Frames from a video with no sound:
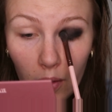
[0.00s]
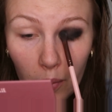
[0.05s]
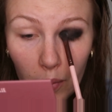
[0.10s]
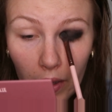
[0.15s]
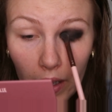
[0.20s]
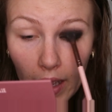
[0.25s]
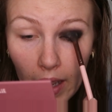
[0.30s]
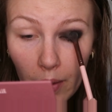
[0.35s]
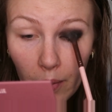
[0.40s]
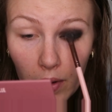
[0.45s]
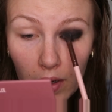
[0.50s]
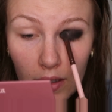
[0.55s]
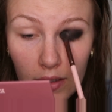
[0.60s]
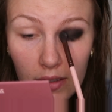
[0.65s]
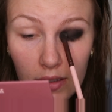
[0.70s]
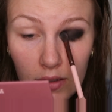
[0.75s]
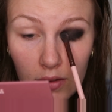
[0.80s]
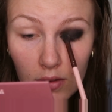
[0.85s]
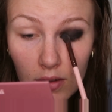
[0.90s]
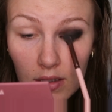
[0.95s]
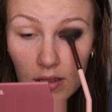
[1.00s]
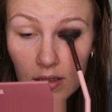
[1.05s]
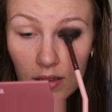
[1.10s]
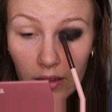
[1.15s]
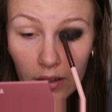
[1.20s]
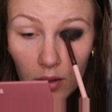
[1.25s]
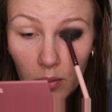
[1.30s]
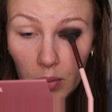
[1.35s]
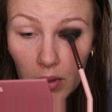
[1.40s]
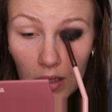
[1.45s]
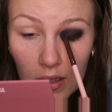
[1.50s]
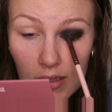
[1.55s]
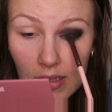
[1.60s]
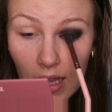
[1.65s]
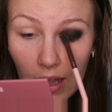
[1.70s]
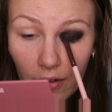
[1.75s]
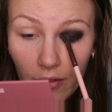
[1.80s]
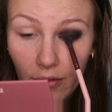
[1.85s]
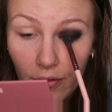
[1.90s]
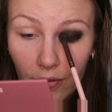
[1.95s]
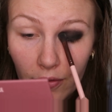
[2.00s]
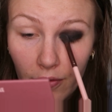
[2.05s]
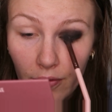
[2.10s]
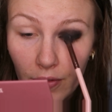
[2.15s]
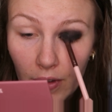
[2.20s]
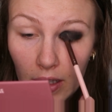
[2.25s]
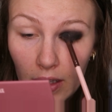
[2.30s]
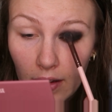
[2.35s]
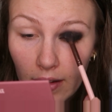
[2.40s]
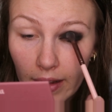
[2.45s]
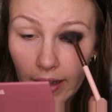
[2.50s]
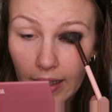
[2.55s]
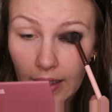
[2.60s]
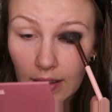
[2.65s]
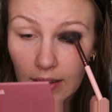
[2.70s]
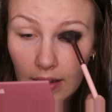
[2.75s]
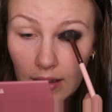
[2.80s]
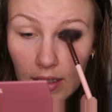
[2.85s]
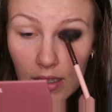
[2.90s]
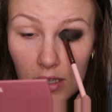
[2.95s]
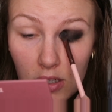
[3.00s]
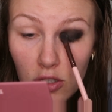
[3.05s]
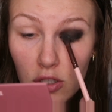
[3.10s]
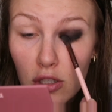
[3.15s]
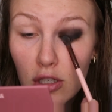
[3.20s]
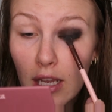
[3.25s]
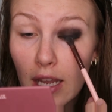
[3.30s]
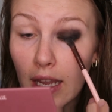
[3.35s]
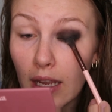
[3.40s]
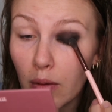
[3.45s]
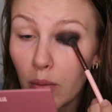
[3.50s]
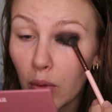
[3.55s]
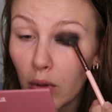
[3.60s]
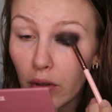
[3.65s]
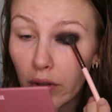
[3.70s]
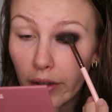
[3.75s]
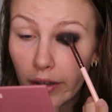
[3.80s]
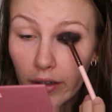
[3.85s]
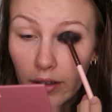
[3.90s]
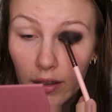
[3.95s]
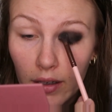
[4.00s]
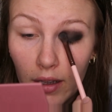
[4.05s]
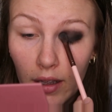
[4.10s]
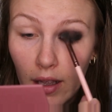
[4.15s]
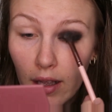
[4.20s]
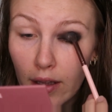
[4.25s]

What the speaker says: But I wanted to do this look because I feel like this shade will look